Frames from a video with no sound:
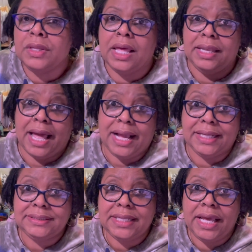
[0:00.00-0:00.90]
like
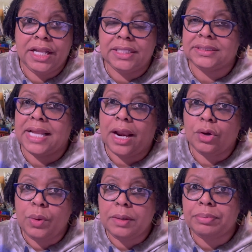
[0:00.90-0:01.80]
I said, it's not a
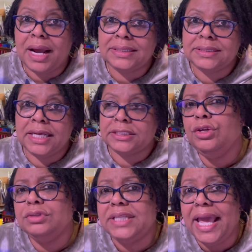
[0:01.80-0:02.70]
quick process.
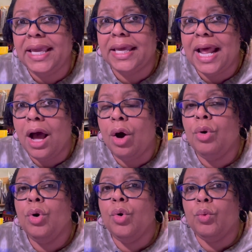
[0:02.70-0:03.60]
You take it
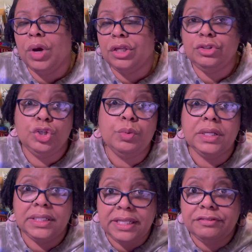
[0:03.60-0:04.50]
out, you
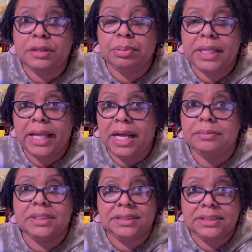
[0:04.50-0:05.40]
would lift the plant
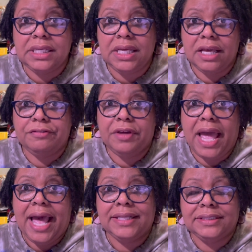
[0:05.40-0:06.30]
up to see if it
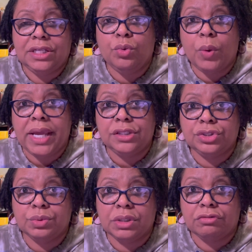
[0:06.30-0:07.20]
has any weight
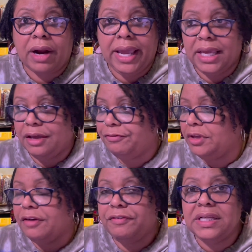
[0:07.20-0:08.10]
to it, right?
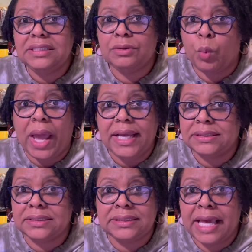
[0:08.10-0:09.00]
If it
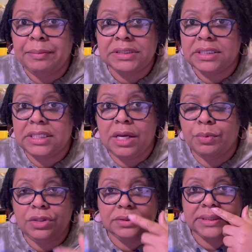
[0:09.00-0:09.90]
weighs the same as it did
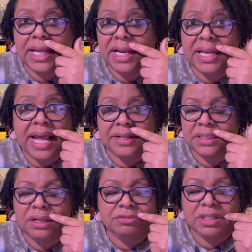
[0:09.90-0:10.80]
when you set it down,
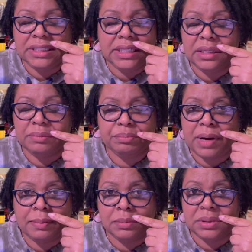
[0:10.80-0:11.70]
then it really
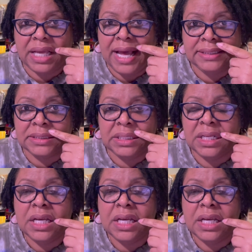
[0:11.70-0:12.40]
probably hasn't